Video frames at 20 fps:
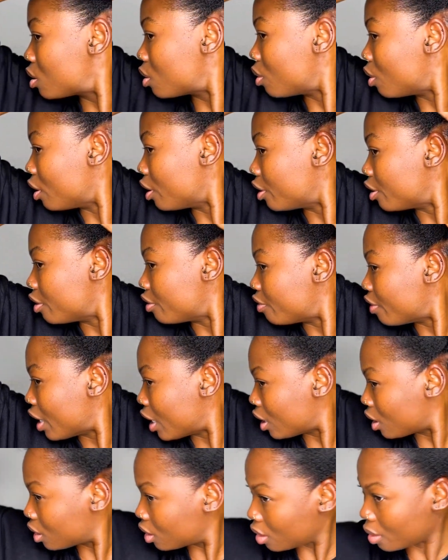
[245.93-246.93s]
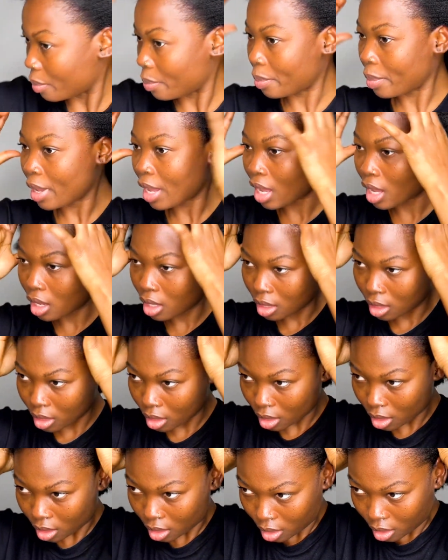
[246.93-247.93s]
I divided the back,
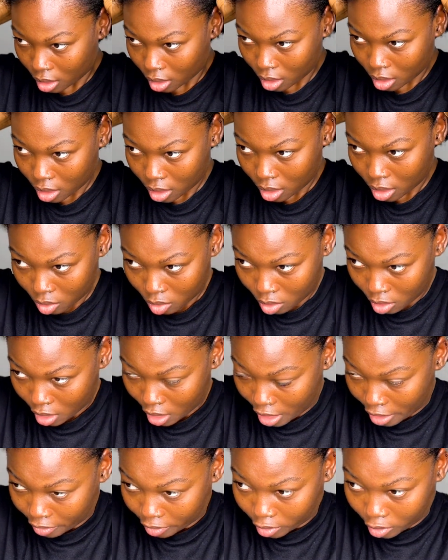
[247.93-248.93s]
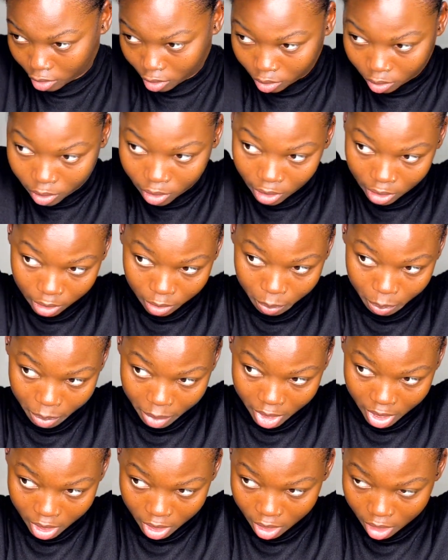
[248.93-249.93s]
and all I have to do is
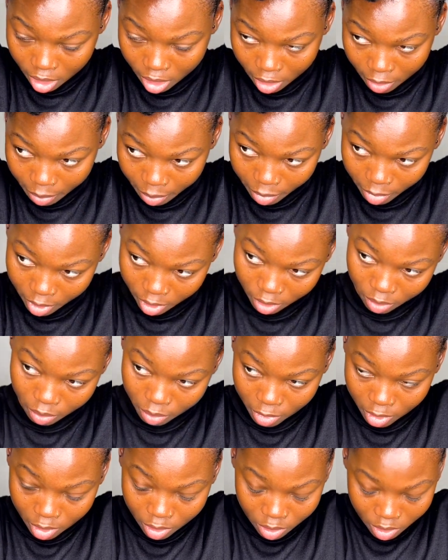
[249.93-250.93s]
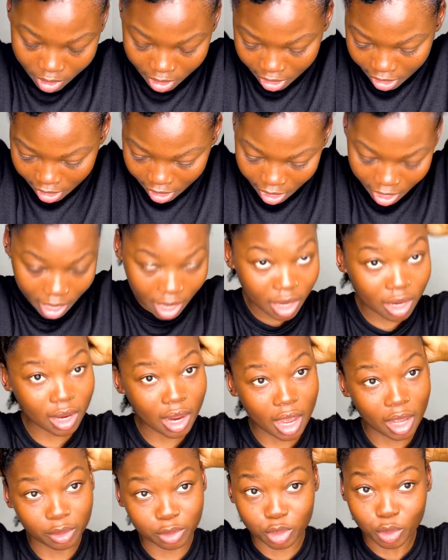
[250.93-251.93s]
put it up in the middle again.
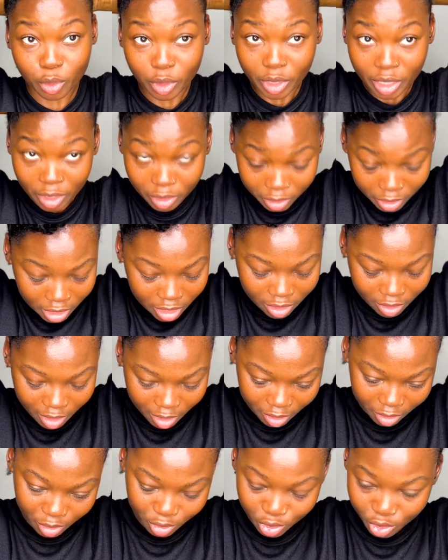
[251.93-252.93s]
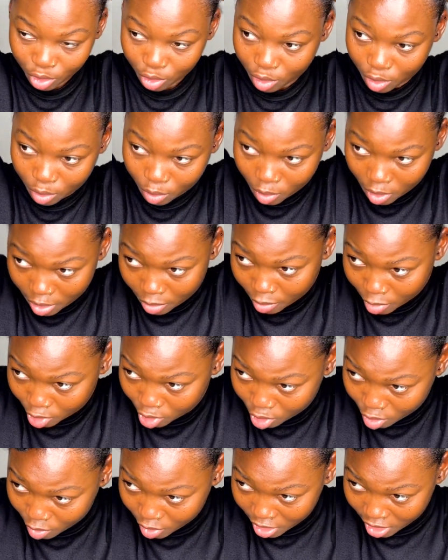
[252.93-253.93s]
Don't worry, I'll turn around and show you what I'm
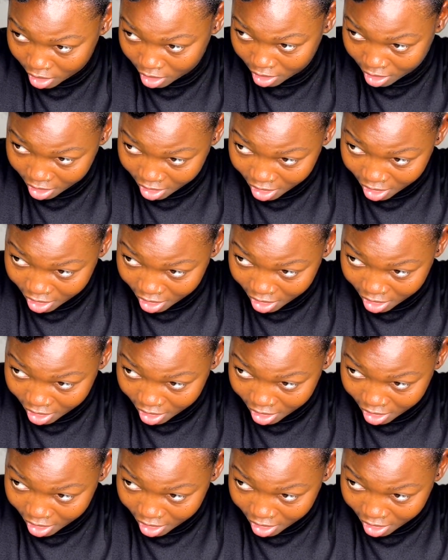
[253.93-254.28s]
doing.